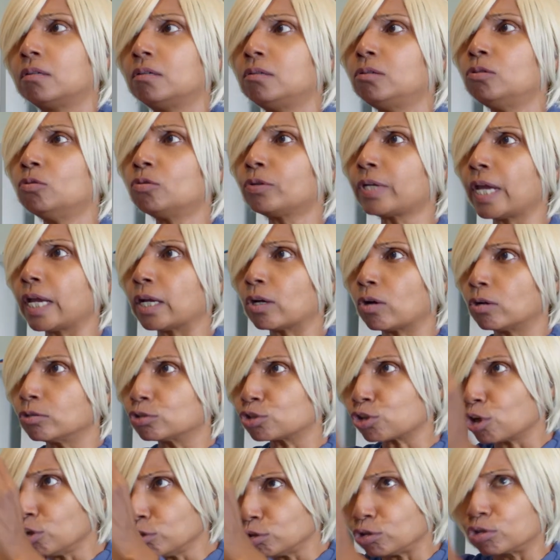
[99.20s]
You can
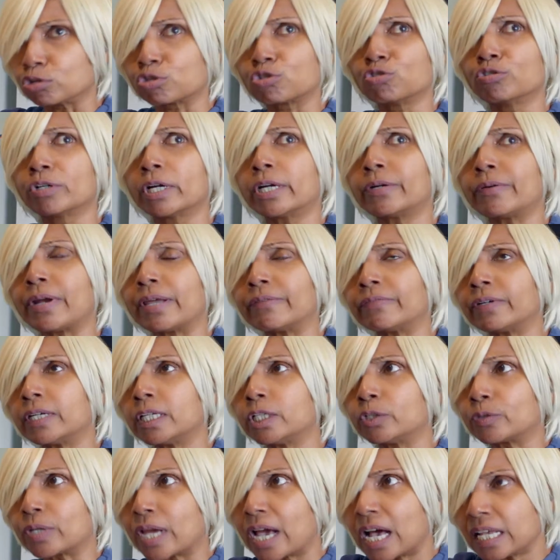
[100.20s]
control your sugar level.
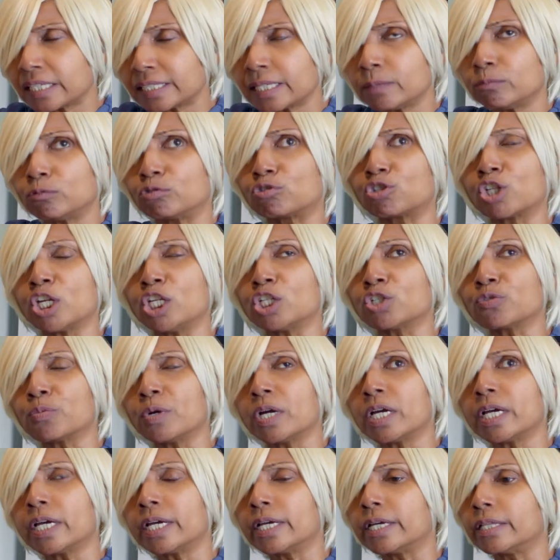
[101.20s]
You can ask them to change
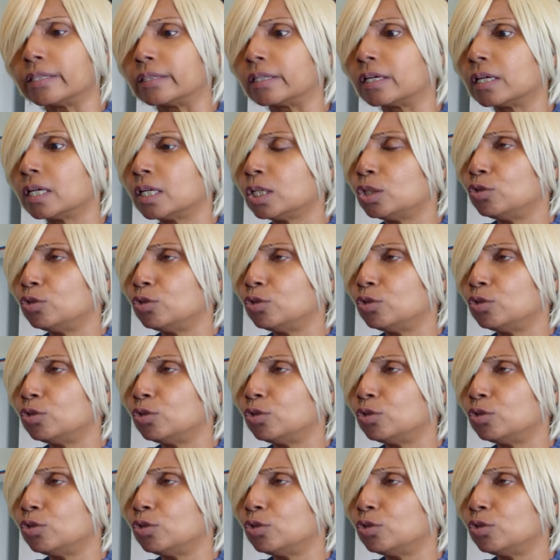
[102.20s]
one.